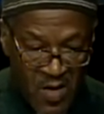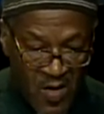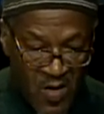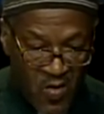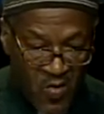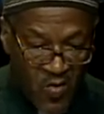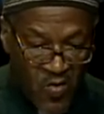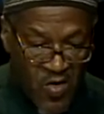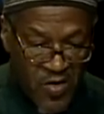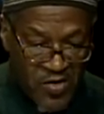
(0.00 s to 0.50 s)

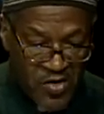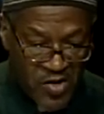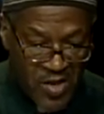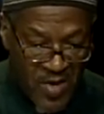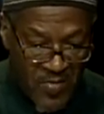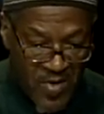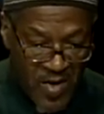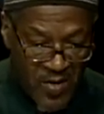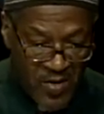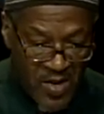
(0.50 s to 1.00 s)

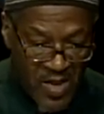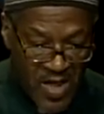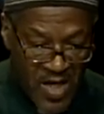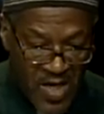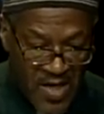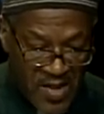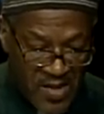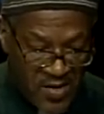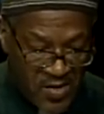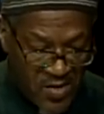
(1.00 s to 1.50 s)
workshop
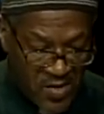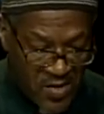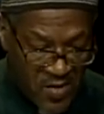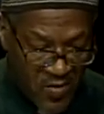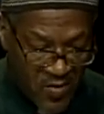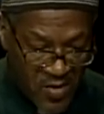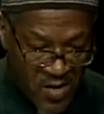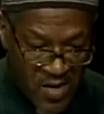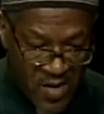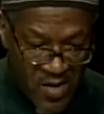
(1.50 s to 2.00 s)
outlines,
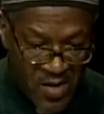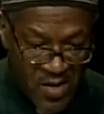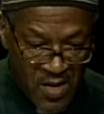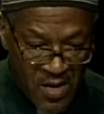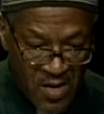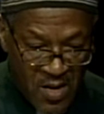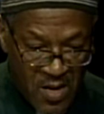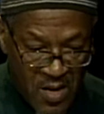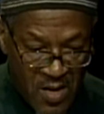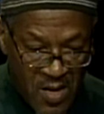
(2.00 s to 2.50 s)

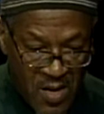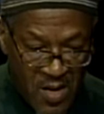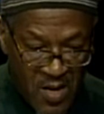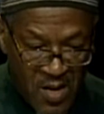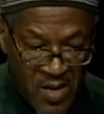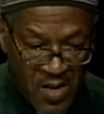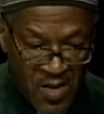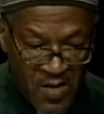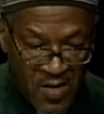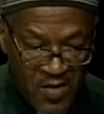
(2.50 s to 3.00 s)

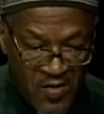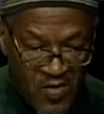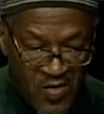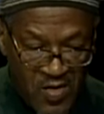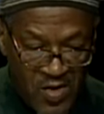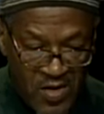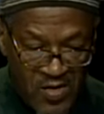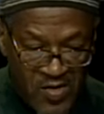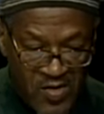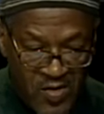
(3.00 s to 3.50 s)

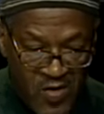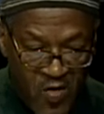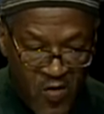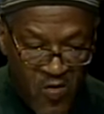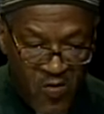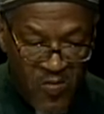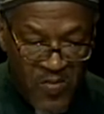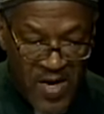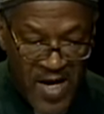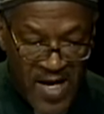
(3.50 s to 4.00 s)
introduction to
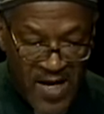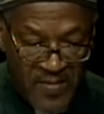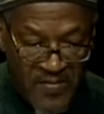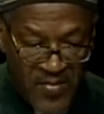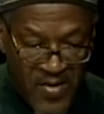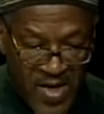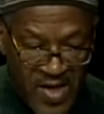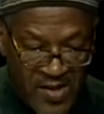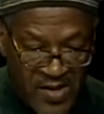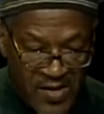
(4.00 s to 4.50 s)
home buying
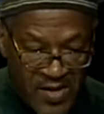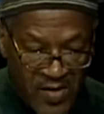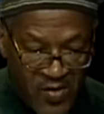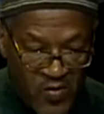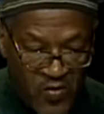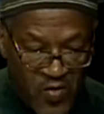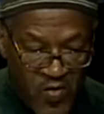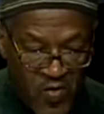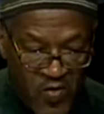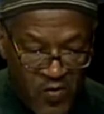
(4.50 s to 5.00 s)
process,
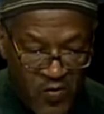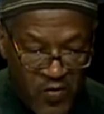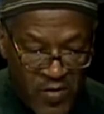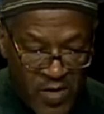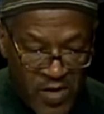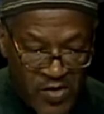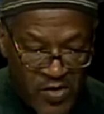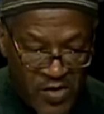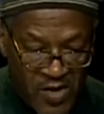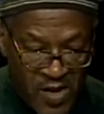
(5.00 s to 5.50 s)
role of
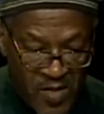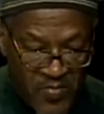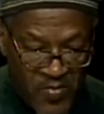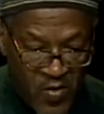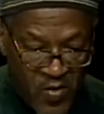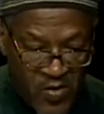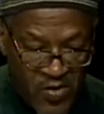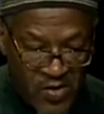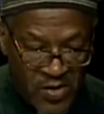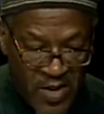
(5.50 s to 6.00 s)
real estate
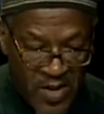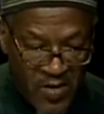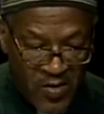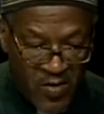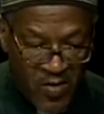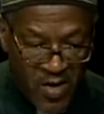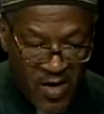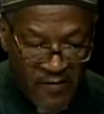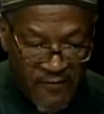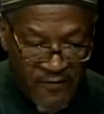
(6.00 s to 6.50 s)
brokers, how to
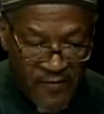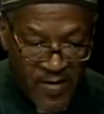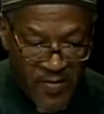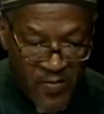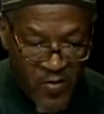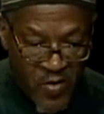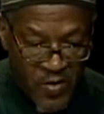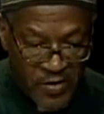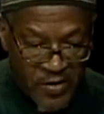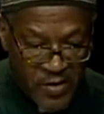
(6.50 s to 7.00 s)
qualify
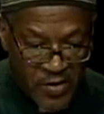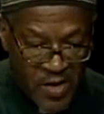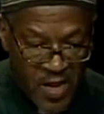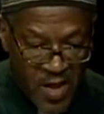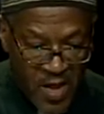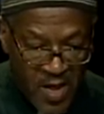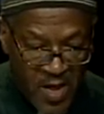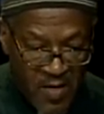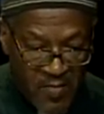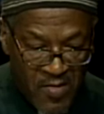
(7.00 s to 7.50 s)
mortgage,
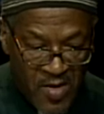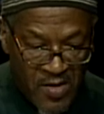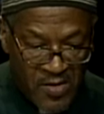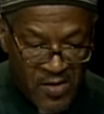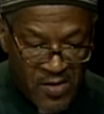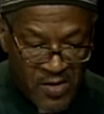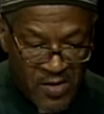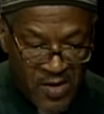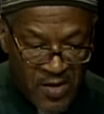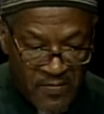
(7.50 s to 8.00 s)

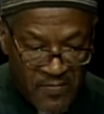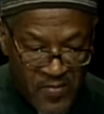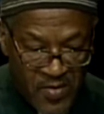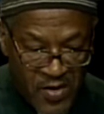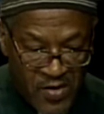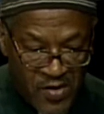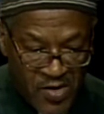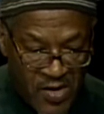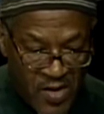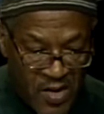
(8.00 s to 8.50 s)
managing debt,
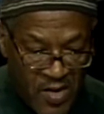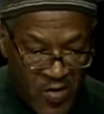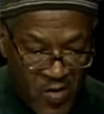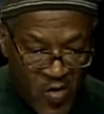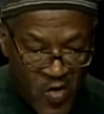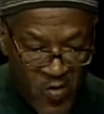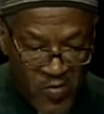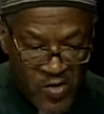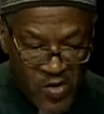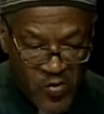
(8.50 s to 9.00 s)
budgeting,
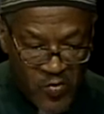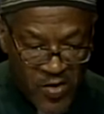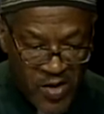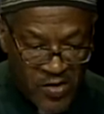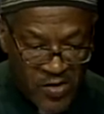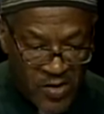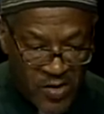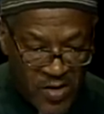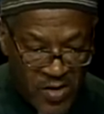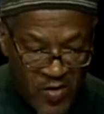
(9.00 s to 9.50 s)
home
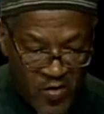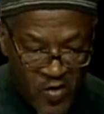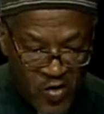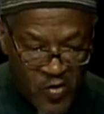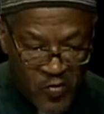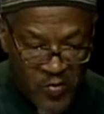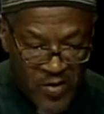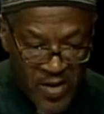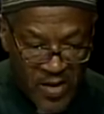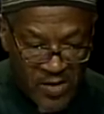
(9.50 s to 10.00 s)
inspection, legal
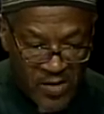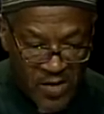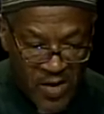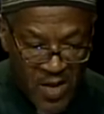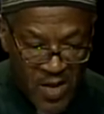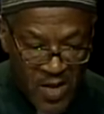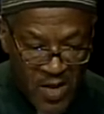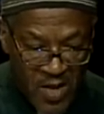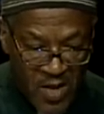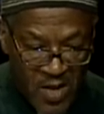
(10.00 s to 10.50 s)
aspects
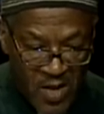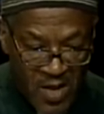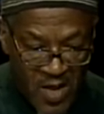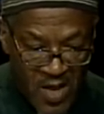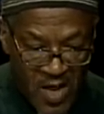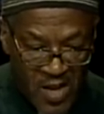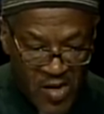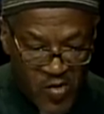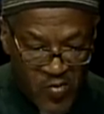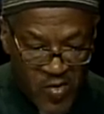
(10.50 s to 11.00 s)

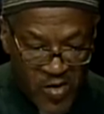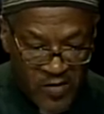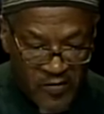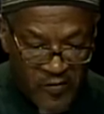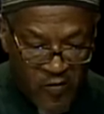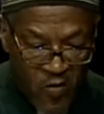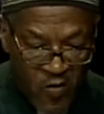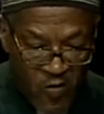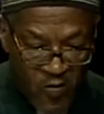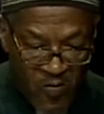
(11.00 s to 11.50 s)
of
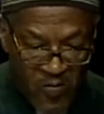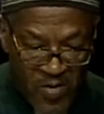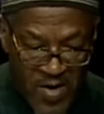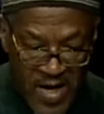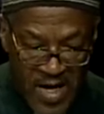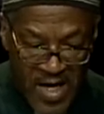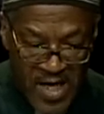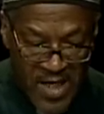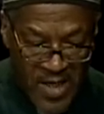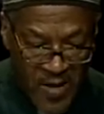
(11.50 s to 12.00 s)
home
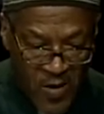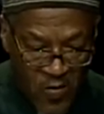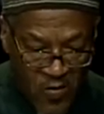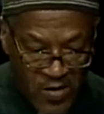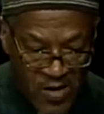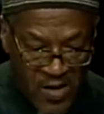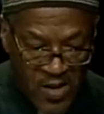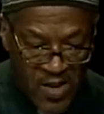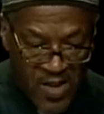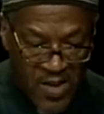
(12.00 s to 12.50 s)
buying.
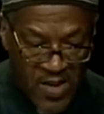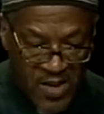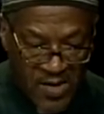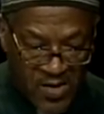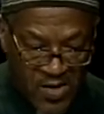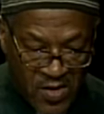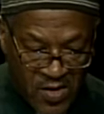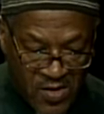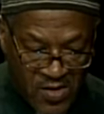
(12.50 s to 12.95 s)
Okay, that's